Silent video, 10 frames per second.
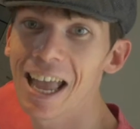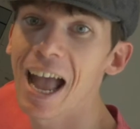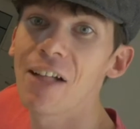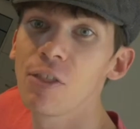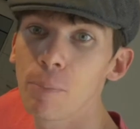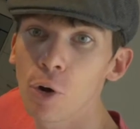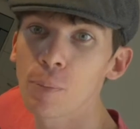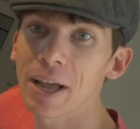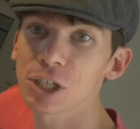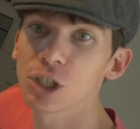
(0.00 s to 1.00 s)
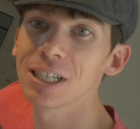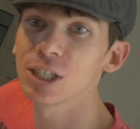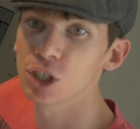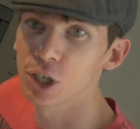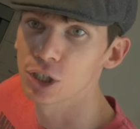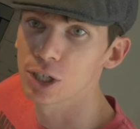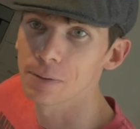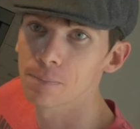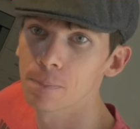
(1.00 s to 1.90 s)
and the bottom action is searching.